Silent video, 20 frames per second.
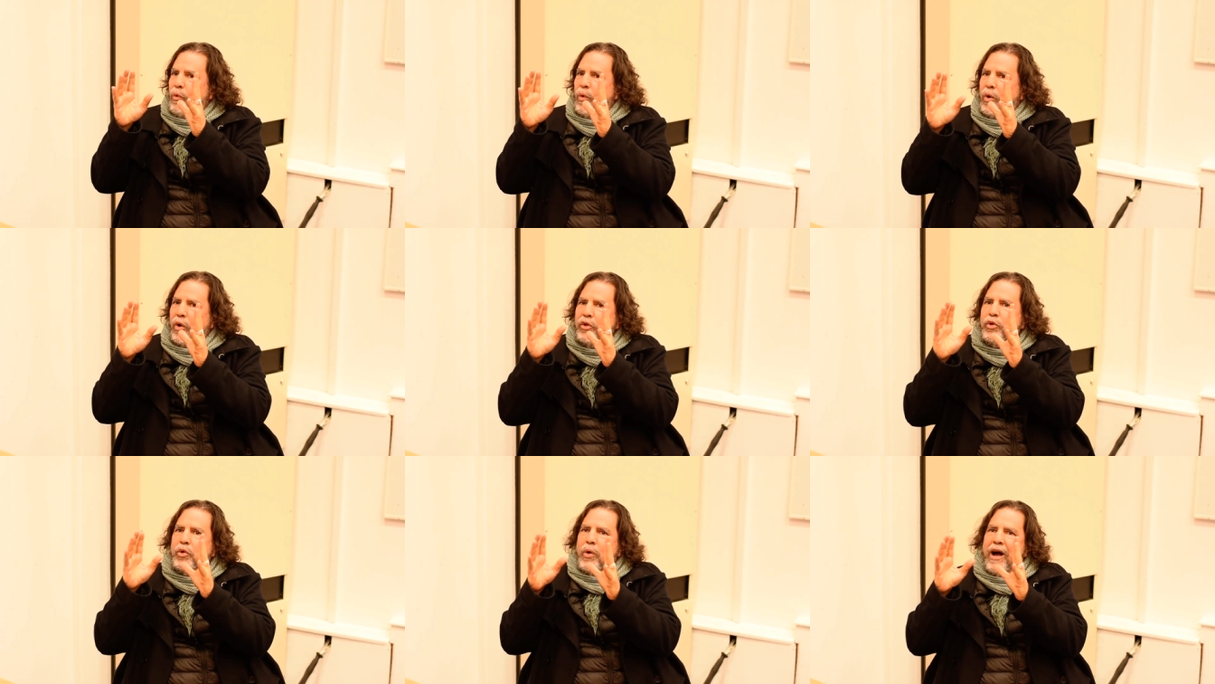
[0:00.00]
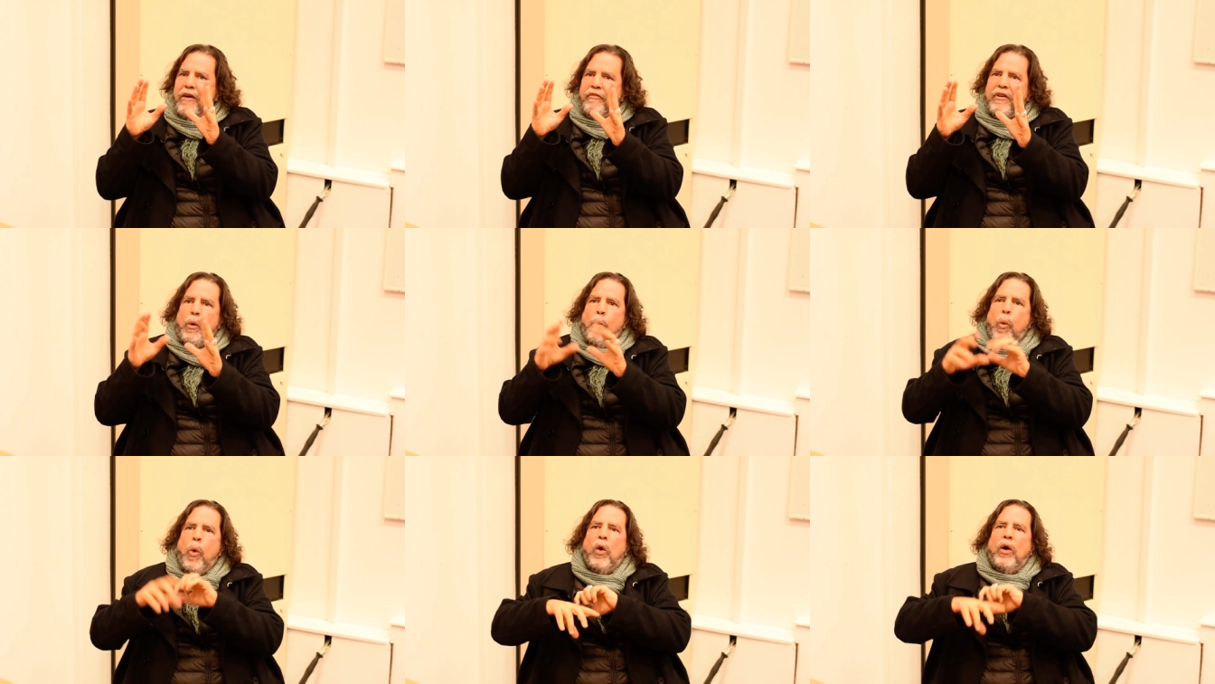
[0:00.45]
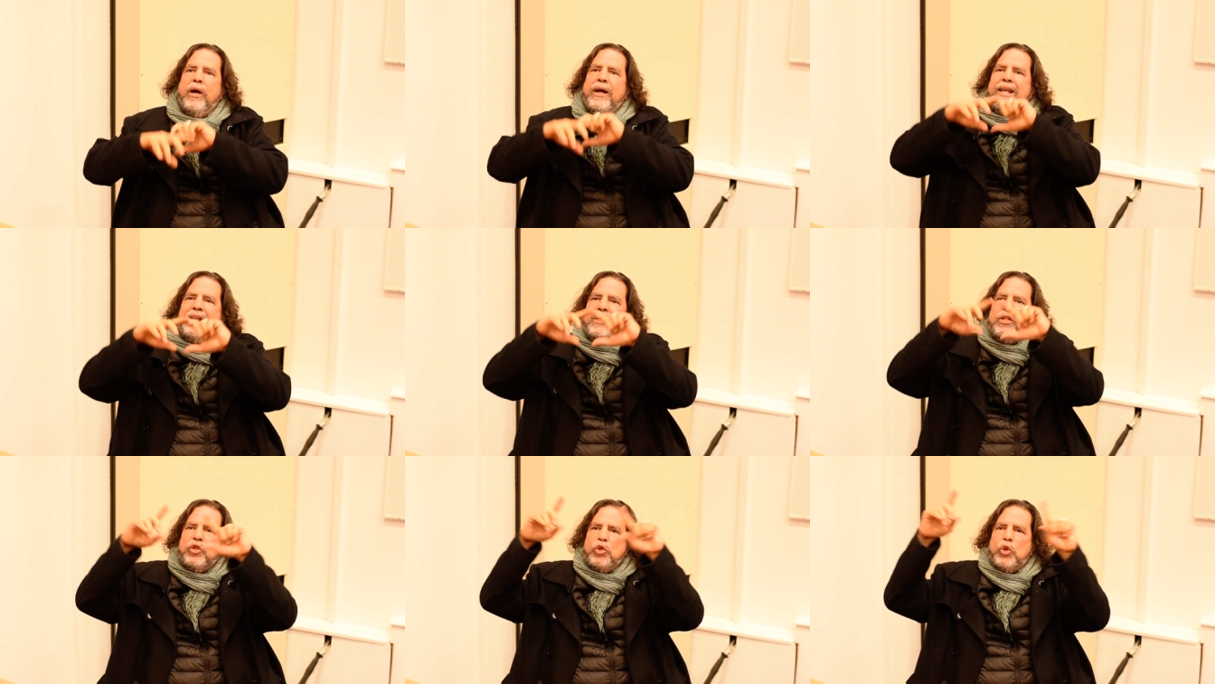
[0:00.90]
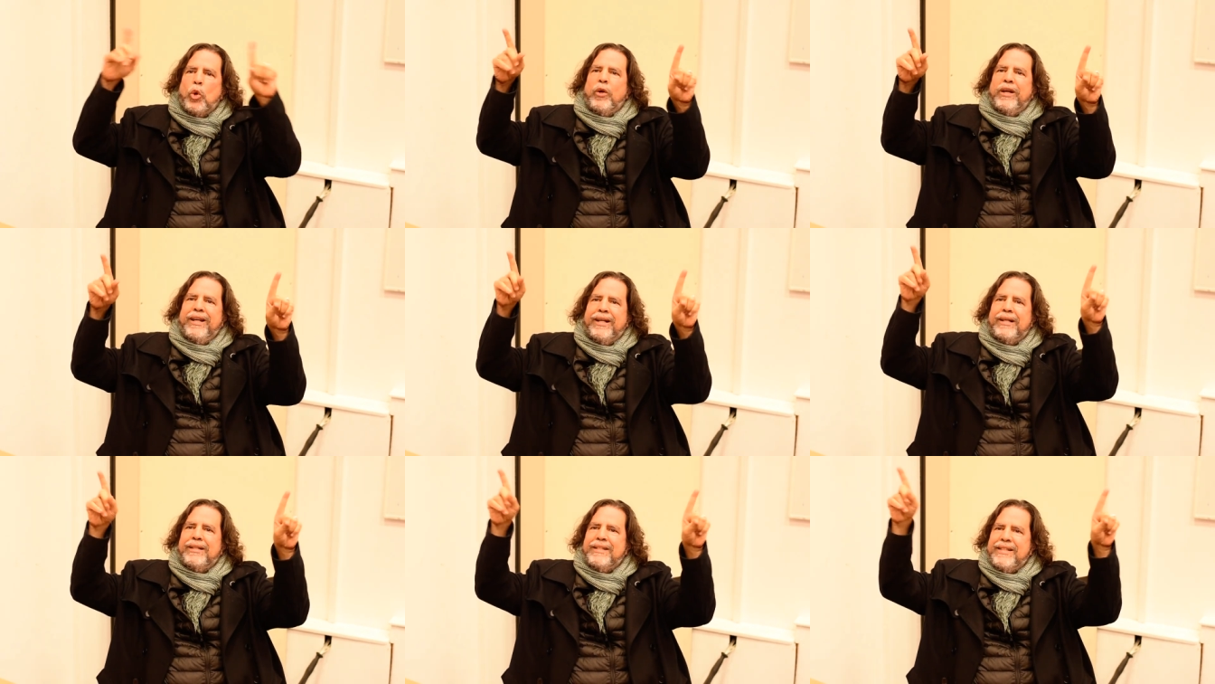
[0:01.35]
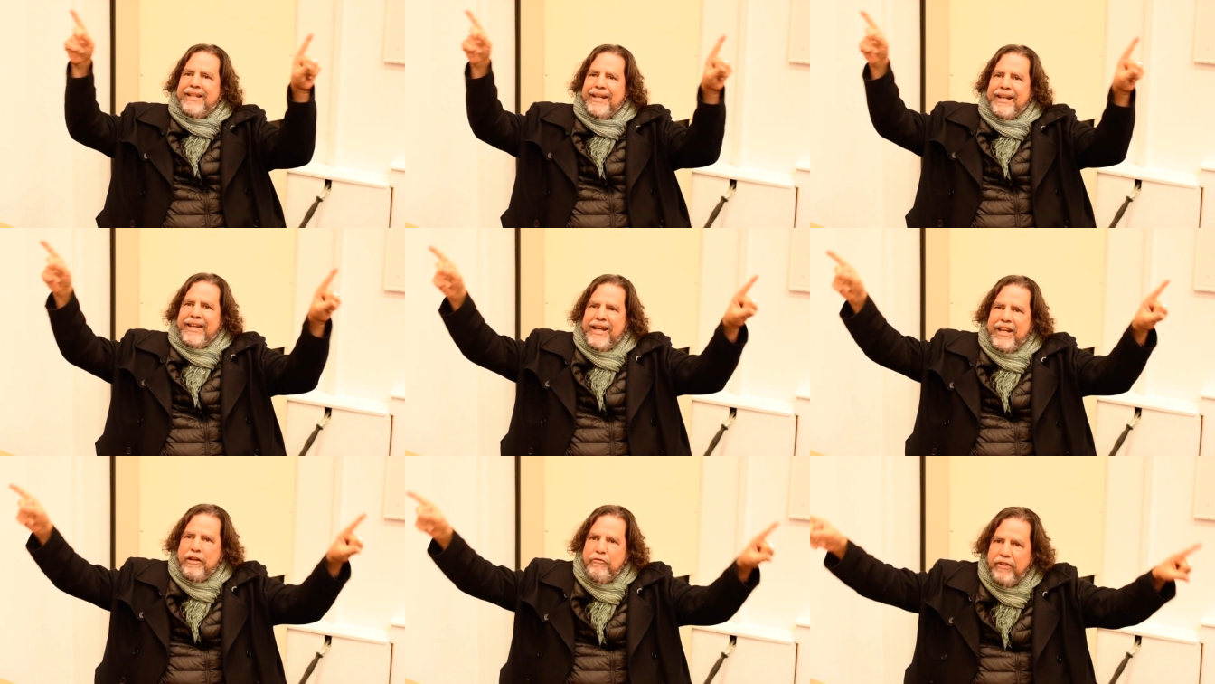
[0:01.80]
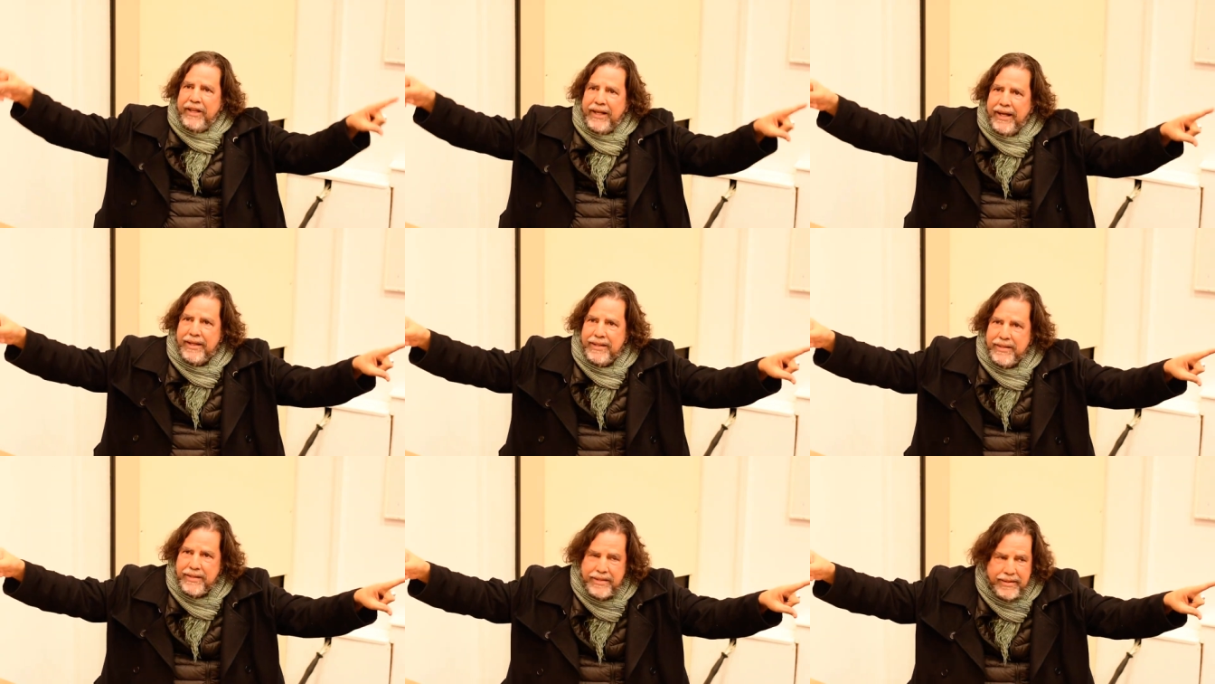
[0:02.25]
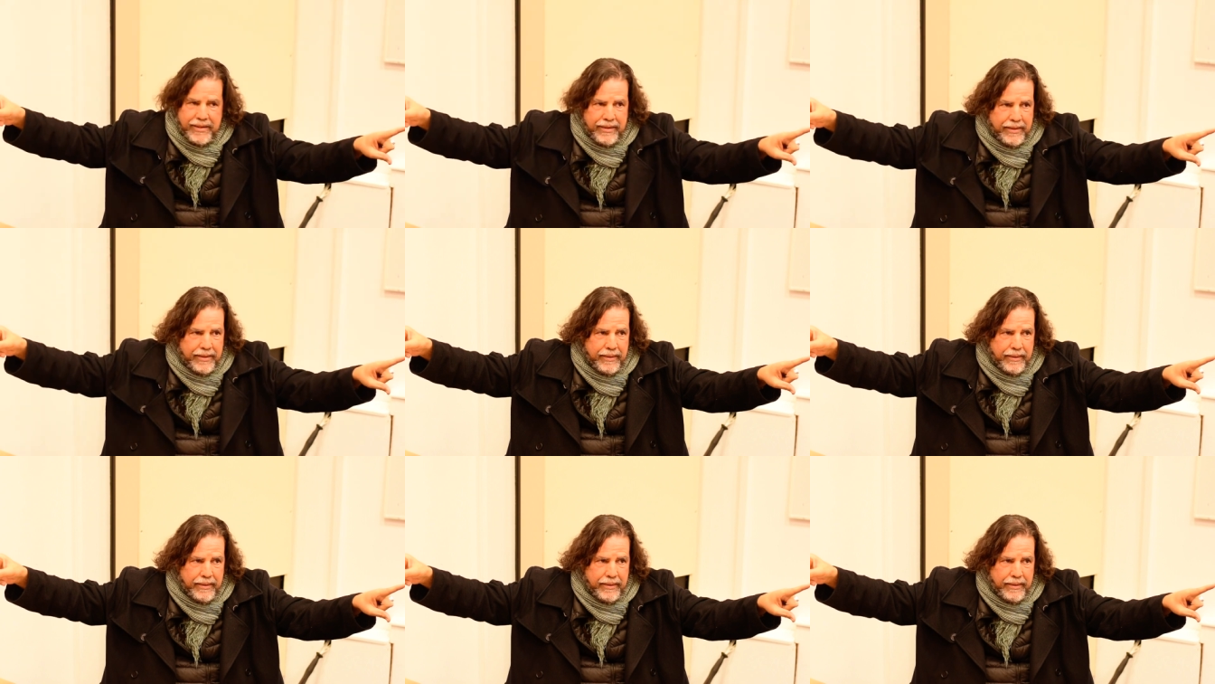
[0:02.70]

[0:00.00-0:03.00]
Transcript: going to have a word historical significance.